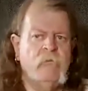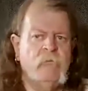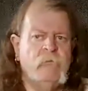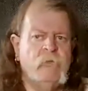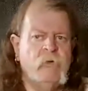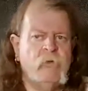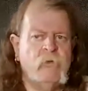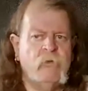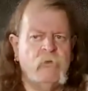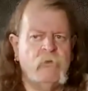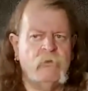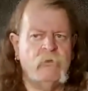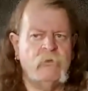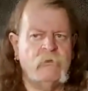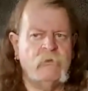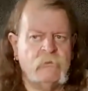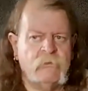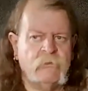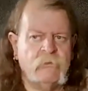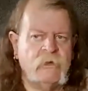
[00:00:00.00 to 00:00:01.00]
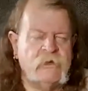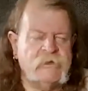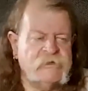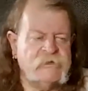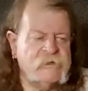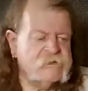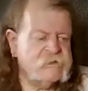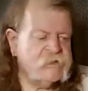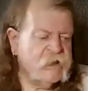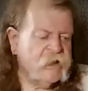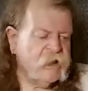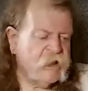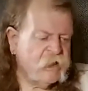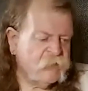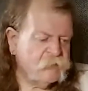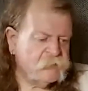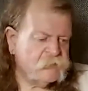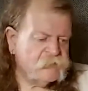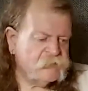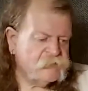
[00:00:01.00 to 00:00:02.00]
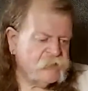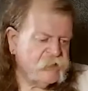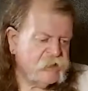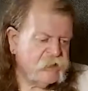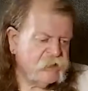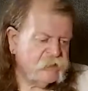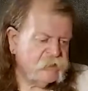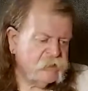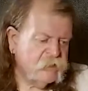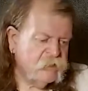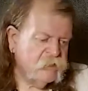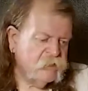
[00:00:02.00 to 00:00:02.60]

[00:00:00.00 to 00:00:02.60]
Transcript: But as I say, Athelstan,